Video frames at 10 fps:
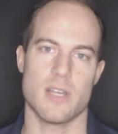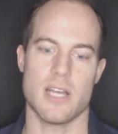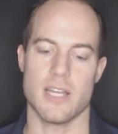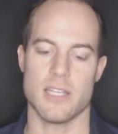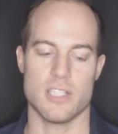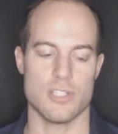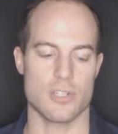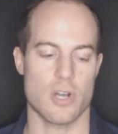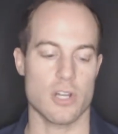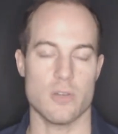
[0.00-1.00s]
I
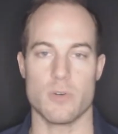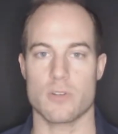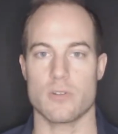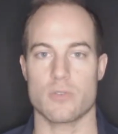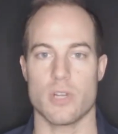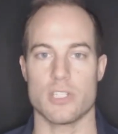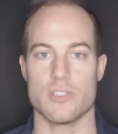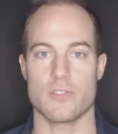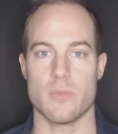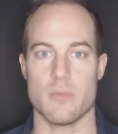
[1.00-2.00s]
teach audiobook
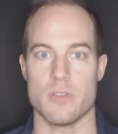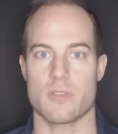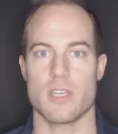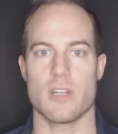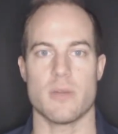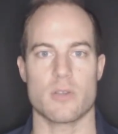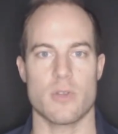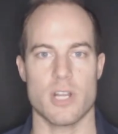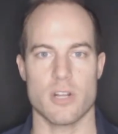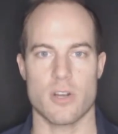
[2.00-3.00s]
creation, so maybe you're thinking about
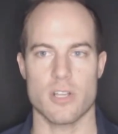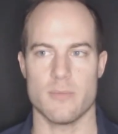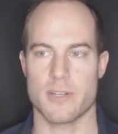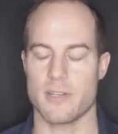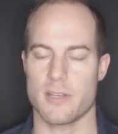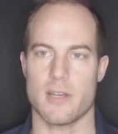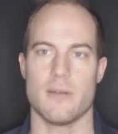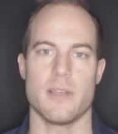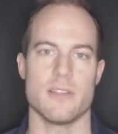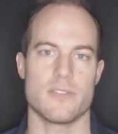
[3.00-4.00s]
creating an audiobook and you go, oh
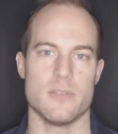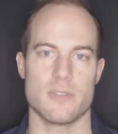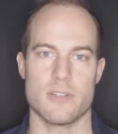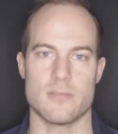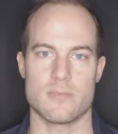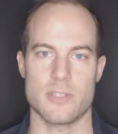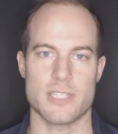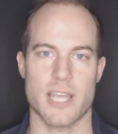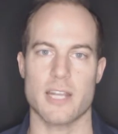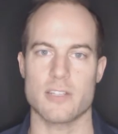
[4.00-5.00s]
man, this seems all really
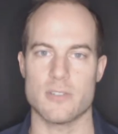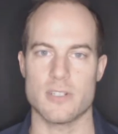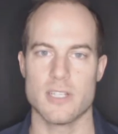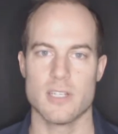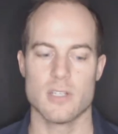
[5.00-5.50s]
technical.